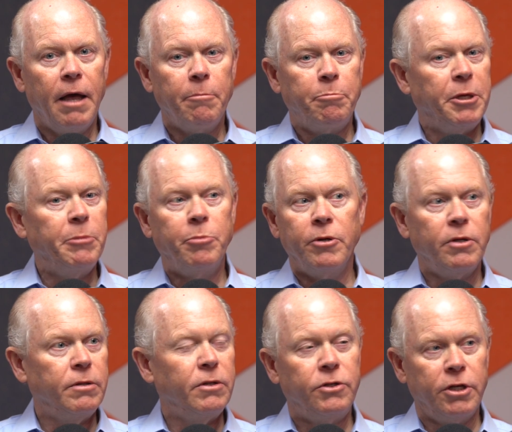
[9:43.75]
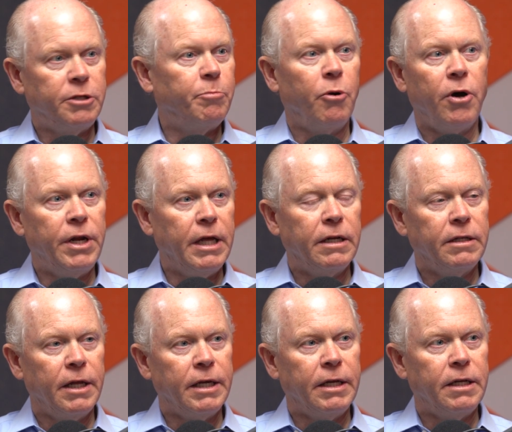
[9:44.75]
people just bought in.
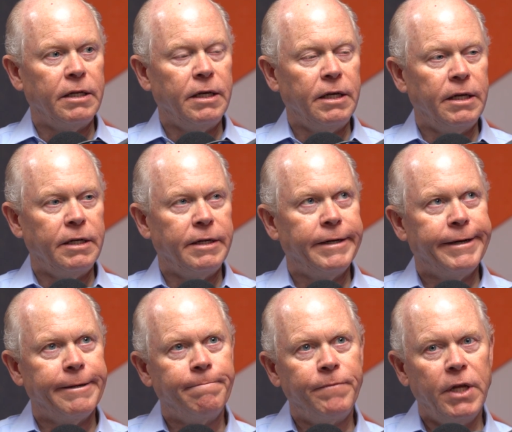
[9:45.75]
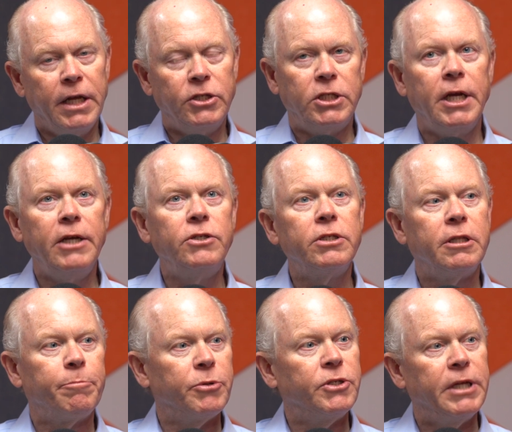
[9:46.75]
It changes the
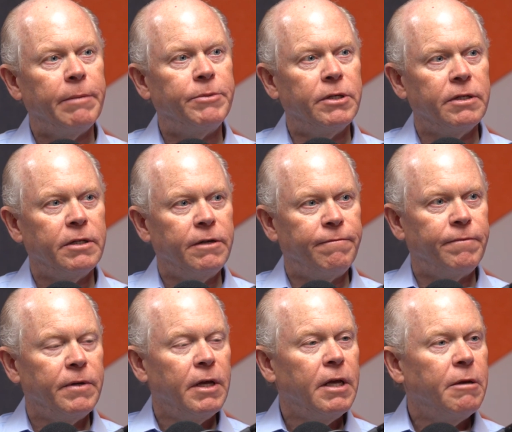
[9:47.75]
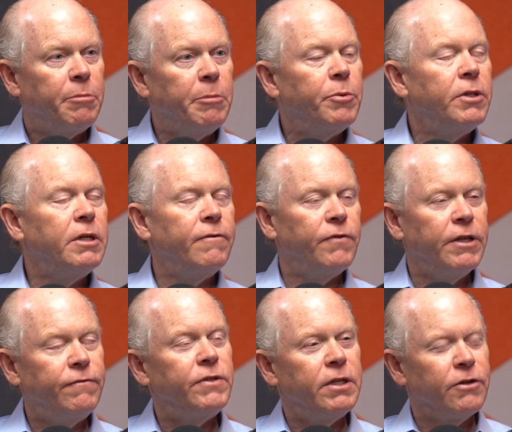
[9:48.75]
perception. If people that have
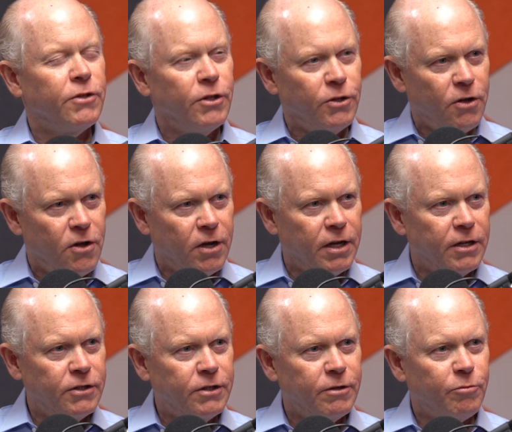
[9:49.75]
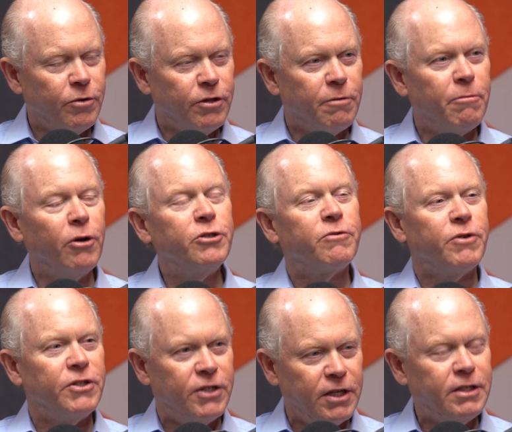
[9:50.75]
lived here the longest were the most
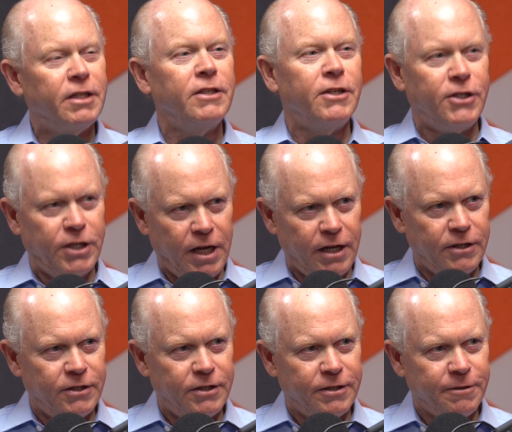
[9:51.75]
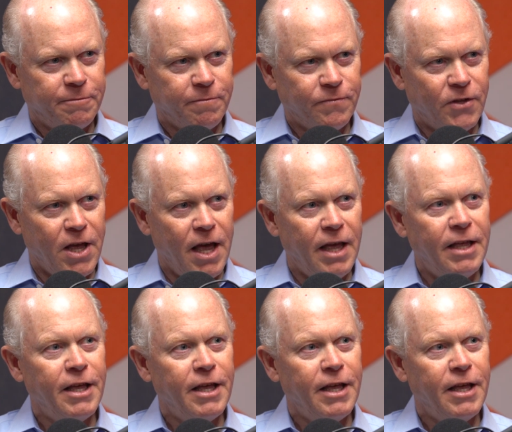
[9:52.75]
resistant to change. Okay.